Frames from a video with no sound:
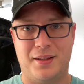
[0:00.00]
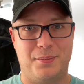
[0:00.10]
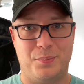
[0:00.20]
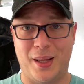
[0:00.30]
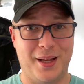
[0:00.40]

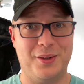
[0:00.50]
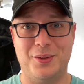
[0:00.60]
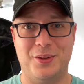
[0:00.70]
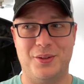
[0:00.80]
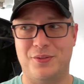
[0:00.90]
pedal
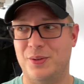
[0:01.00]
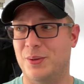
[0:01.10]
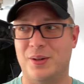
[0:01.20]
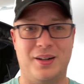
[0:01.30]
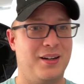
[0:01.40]
to the
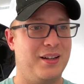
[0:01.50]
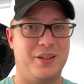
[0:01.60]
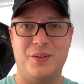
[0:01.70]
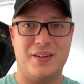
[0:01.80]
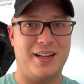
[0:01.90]
floor,
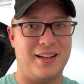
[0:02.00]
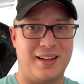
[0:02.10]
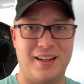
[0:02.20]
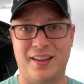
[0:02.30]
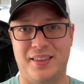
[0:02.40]
you've got
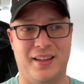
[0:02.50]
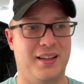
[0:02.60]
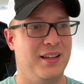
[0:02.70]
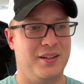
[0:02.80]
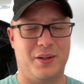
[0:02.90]
nothing.
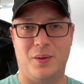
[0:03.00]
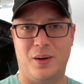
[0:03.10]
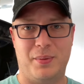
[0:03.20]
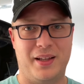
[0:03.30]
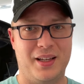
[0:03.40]
No
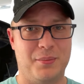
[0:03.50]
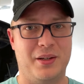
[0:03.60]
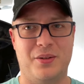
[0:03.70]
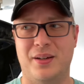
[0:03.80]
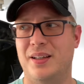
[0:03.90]
RPM
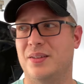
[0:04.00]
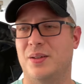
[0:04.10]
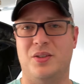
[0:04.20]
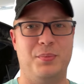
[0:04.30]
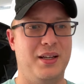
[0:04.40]
increase, no
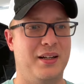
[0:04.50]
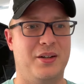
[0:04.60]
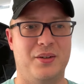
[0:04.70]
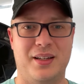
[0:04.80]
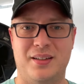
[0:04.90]
speed
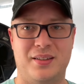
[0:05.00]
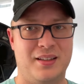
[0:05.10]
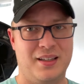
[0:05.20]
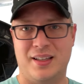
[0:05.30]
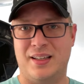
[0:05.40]
increase,
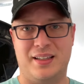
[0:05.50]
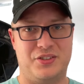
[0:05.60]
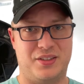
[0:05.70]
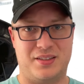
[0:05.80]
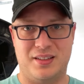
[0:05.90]

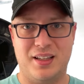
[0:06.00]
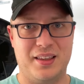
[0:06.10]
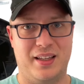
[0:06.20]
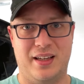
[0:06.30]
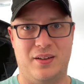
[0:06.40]
just
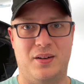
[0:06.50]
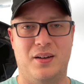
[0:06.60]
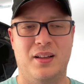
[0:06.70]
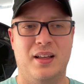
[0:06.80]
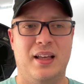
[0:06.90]
nothing at
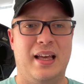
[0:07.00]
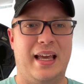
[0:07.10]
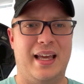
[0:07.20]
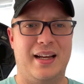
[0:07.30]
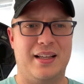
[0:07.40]
all.
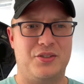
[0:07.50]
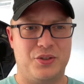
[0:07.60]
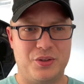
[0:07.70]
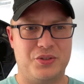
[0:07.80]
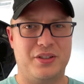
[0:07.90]
And it's
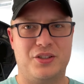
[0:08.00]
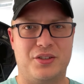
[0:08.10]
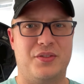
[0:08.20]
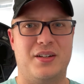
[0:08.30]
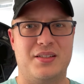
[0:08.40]
usually
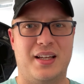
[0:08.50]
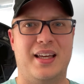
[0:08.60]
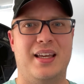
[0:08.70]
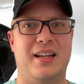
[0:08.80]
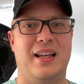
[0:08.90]
just for a
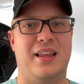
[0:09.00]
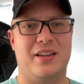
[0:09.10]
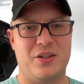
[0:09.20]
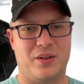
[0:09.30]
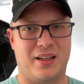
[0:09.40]
second, and
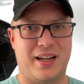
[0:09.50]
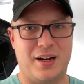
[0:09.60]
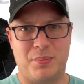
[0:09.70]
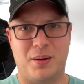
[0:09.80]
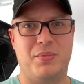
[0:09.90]
then you can kind
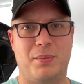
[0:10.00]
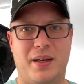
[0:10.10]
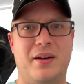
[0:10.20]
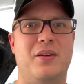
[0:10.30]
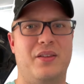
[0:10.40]
of pump the
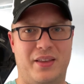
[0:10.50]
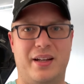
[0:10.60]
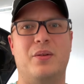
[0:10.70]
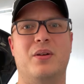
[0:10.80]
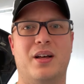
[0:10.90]
pedal and then
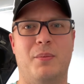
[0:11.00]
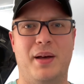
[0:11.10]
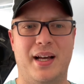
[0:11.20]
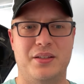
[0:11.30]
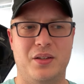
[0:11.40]
it will come
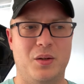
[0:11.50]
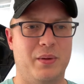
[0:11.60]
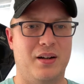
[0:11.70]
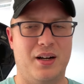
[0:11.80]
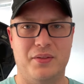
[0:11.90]
back to you.
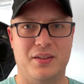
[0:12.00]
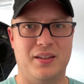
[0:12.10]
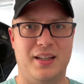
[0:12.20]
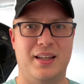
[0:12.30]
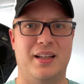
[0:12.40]
But
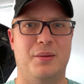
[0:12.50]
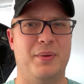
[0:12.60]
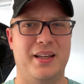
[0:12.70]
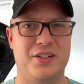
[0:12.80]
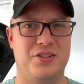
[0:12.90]
obviously in a
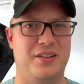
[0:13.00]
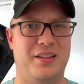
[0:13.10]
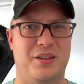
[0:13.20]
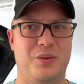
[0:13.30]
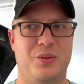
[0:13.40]
pinch,
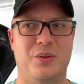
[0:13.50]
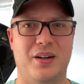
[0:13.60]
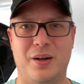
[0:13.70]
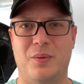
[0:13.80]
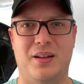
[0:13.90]
you do
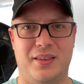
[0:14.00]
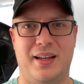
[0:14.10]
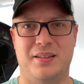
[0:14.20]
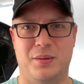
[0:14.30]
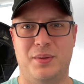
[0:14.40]
not want
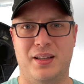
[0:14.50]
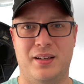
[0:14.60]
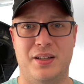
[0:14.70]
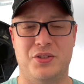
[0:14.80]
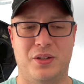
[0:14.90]
that to be an
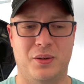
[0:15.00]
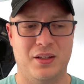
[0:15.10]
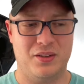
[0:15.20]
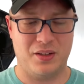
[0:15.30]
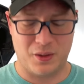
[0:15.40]
issue.
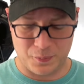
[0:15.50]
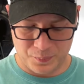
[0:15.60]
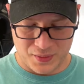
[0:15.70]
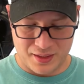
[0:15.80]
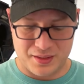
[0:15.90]
So
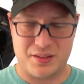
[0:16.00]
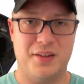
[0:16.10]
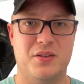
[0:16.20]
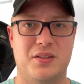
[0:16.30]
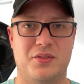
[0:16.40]

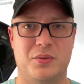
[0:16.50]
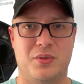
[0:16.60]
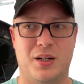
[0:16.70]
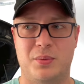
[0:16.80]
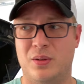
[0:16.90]
save yourself some
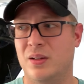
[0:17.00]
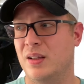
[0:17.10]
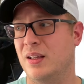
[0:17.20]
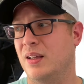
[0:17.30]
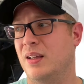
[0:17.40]
trouble,
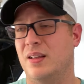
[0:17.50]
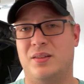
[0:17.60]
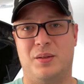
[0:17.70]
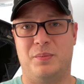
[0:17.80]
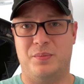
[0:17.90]

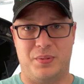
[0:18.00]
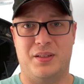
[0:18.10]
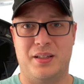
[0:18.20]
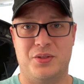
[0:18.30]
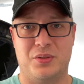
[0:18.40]
some
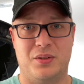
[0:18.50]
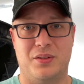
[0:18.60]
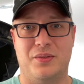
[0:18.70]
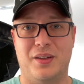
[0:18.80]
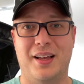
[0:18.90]

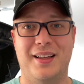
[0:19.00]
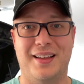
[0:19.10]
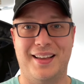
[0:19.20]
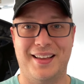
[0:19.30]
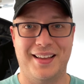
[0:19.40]
potential
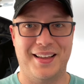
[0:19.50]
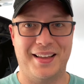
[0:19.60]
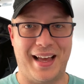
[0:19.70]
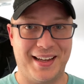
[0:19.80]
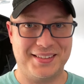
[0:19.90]

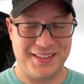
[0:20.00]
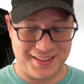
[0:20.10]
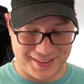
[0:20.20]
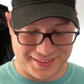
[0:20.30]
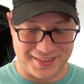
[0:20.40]

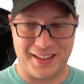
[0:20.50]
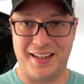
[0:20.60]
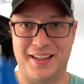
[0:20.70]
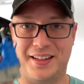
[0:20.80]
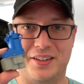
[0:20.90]
accidents,
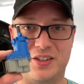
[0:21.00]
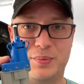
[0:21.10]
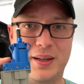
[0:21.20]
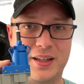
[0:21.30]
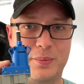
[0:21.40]
and just
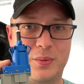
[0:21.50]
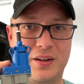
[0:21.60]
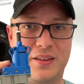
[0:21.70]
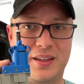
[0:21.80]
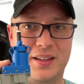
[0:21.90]
pick up one
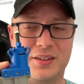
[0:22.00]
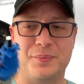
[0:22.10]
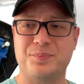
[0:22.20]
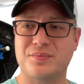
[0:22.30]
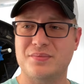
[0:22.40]
of these.
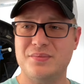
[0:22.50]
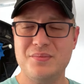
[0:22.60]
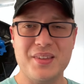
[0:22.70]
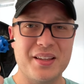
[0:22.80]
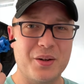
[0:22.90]

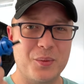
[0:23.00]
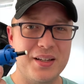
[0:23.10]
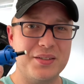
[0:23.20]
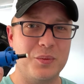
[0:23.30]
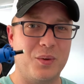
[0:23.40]
And the
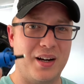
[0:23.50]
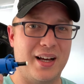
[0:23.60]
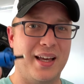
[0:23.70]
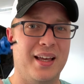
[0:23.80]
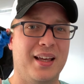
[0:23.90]
reason
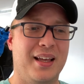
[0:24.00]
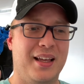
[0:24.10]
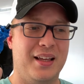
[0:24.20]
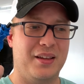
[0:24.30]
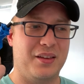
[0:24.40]
why
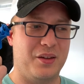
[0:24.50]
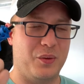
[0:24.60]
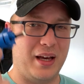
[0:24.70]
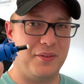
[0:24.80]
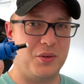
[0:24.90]
you
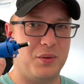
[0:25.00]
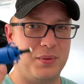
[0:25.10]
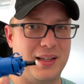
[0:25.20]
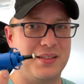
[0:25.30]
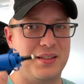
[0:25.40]
have to
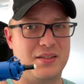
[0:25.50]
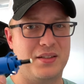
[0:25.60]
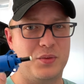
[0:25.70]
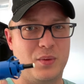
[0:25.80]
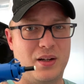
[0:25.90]
replace this
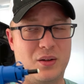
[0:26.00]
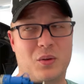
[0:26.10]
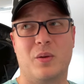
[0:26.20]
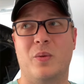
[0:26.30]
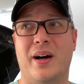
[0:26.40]
as well,
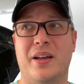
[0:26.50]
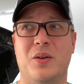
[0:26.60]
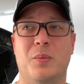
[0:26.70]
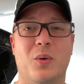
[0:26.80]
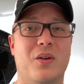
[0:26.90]
or why you
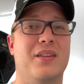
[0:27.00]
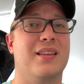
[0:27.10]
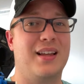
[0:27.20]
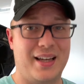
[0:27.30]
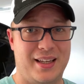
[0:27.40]
more than
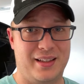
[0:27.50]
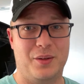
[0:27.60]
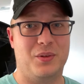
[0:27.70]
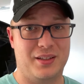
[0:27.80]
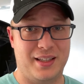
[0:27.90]
likely
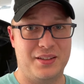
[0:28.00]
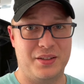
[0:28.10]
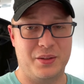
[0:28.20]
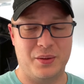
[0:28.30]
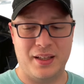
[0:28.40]
will need to,